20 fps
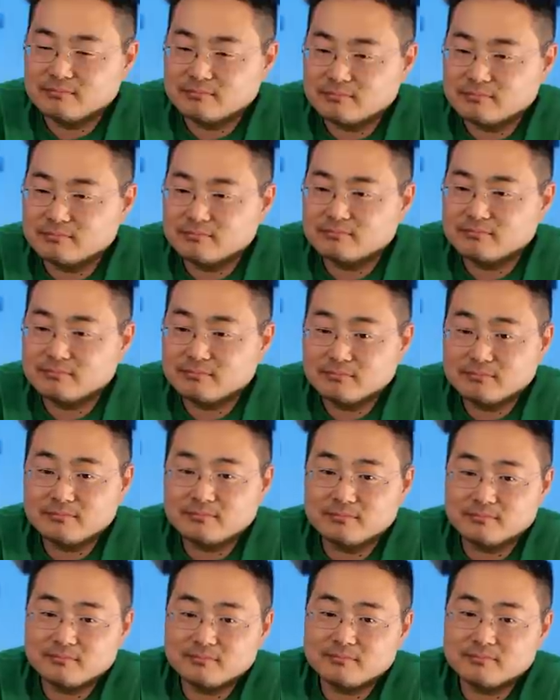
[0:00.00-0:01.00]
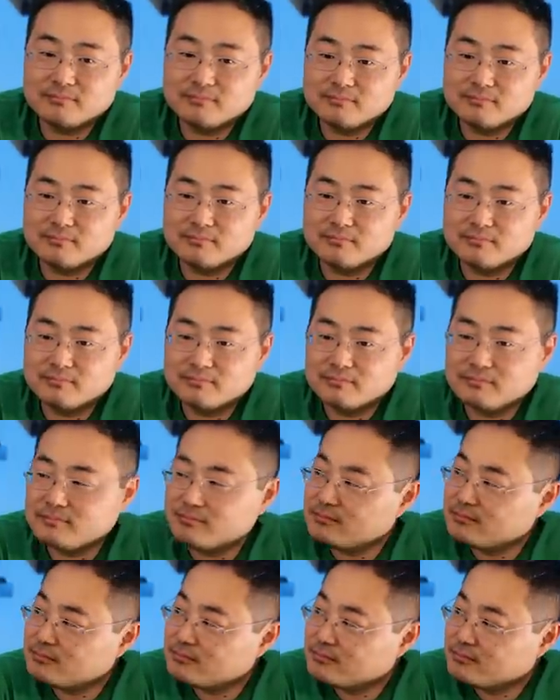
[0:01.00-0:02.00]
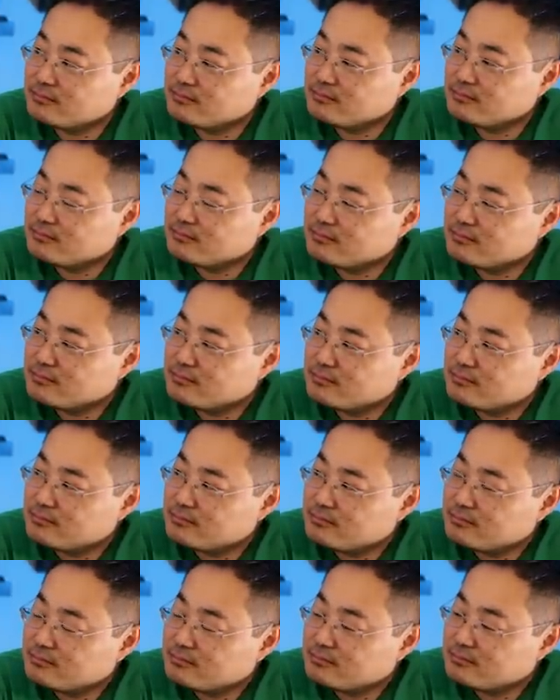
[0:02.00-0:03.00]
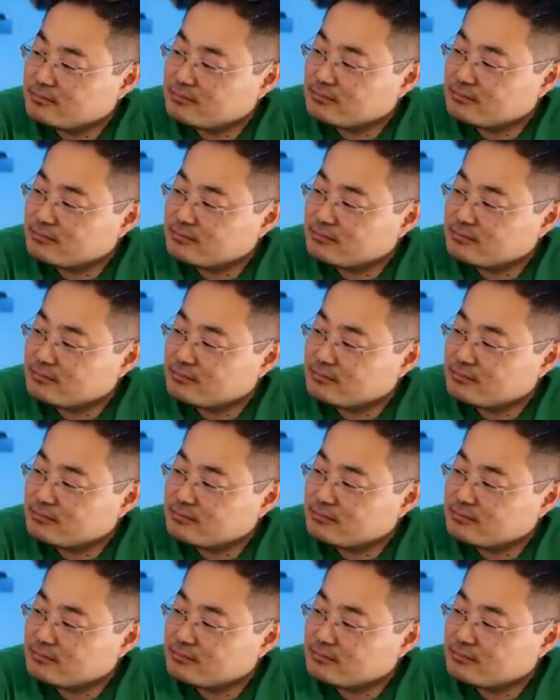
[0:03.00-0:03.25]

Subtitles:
The person shown says nothing.